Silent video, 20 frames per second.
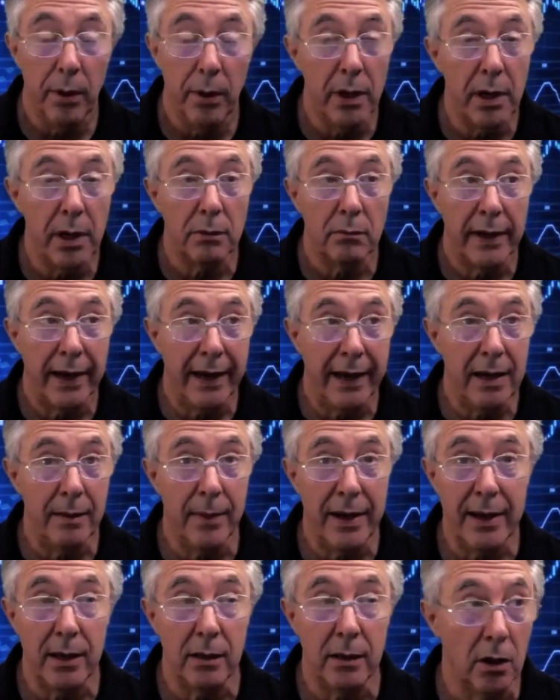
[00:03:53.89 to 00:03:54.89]
But
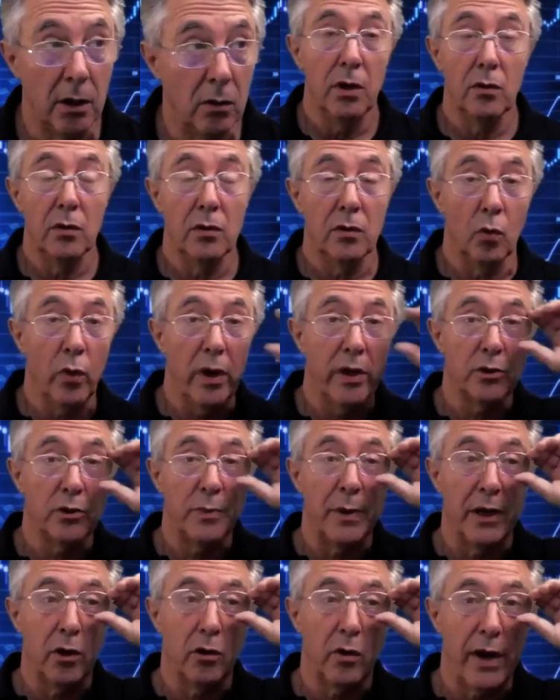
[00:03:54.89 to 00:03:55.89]
hey, man, the
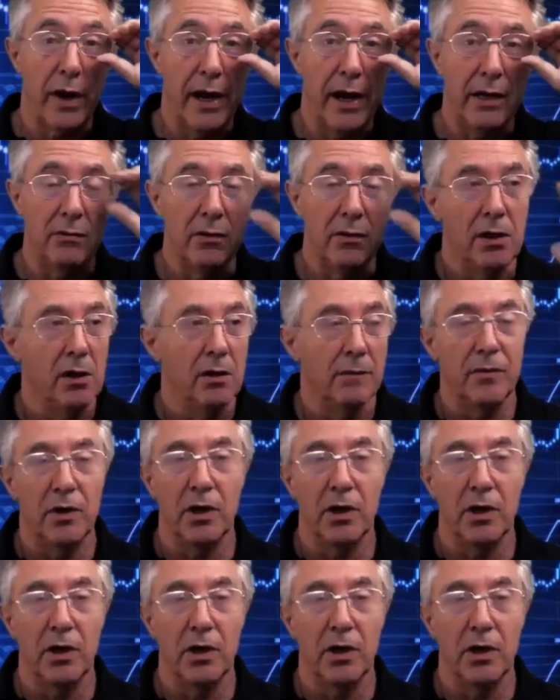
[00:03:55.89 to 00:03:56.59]
weather's been great.